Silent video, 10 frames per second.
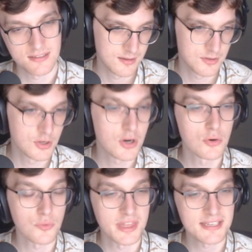
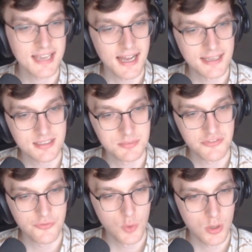No, this has to be
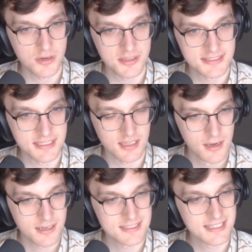4, doesn't it?
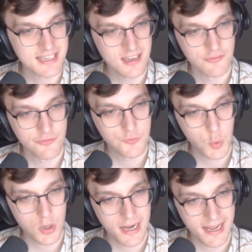Because again,
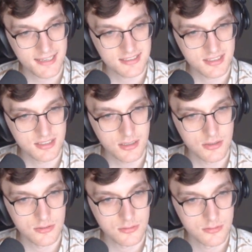4 has to
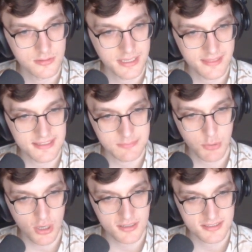go in this
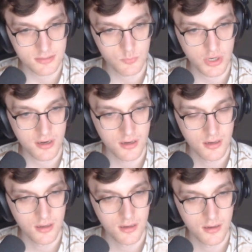box somewhere.
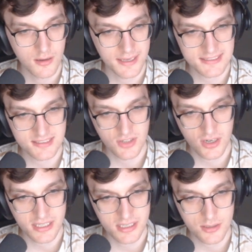And it's
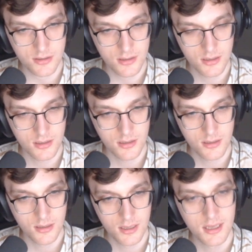not here.
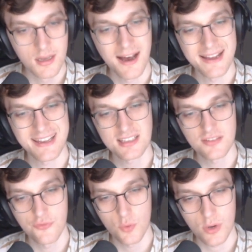I guess
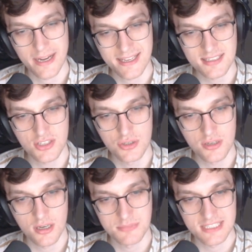it could
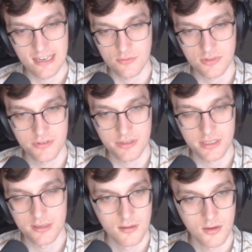come down, couldn't
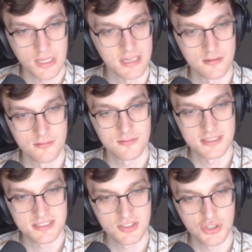it? Okay,
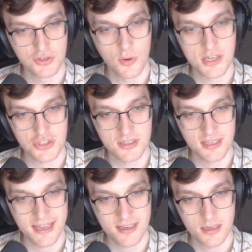this is a good question.
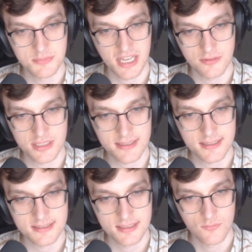Can it come down like
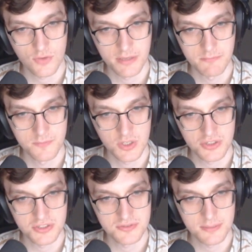this, right? Could
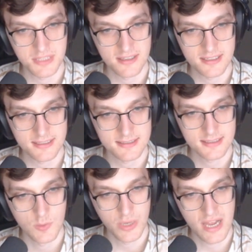it do something like this?
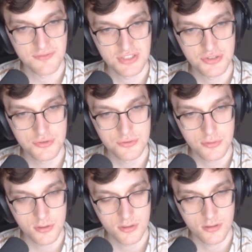We have 2,
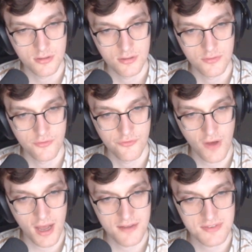
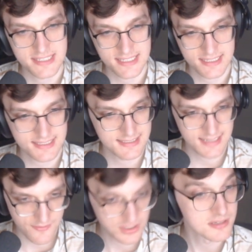5, 6,
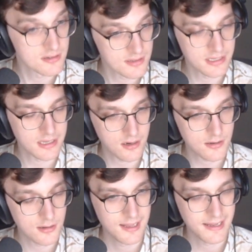7 in
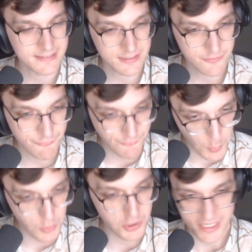here, and then
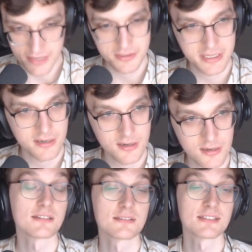4 down here.
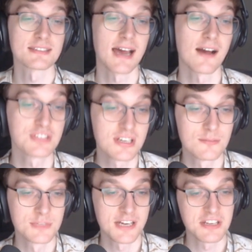Does it have to
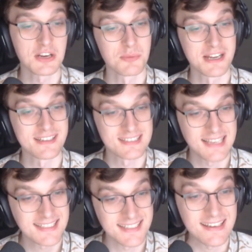come down here by
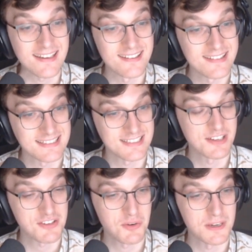necessity? That's
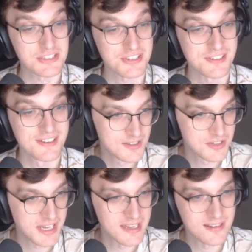another question.
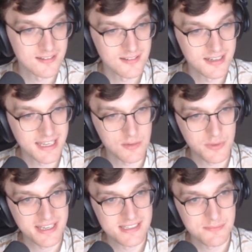Okay, again, we
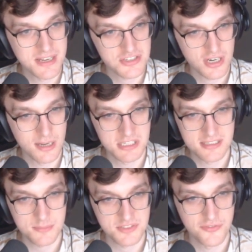need to measure how many
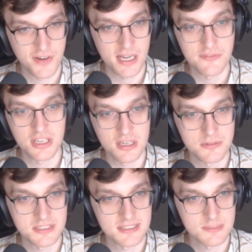times 5 can go
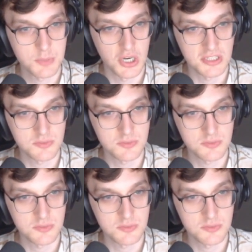into this box,